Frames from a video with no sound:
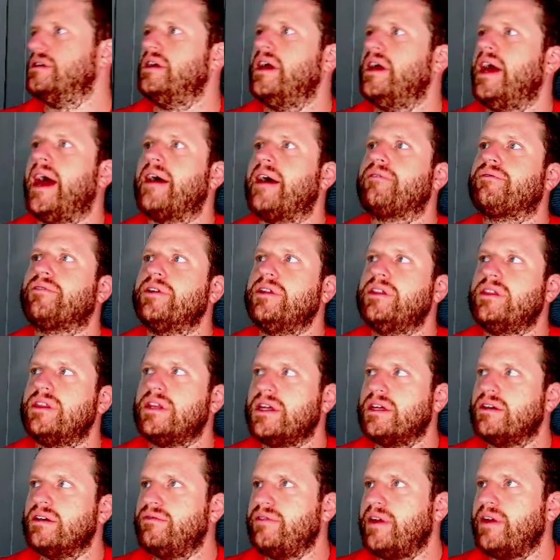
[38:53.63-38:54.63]

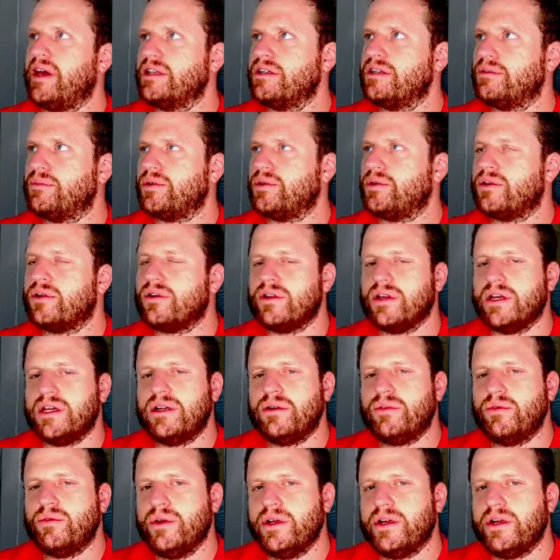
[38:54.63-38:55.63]
everything available in a
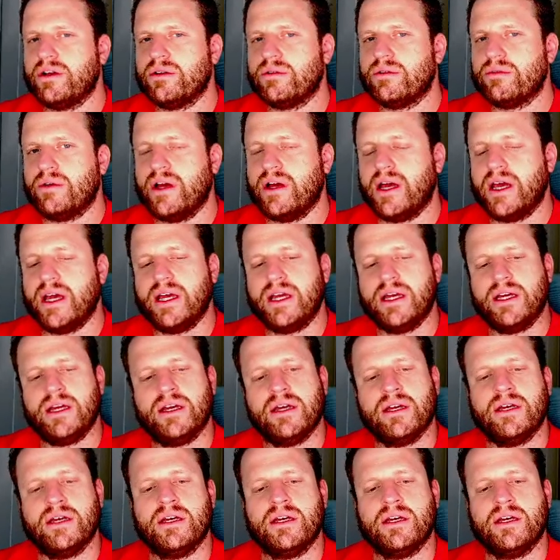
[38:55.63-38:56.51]
weird way.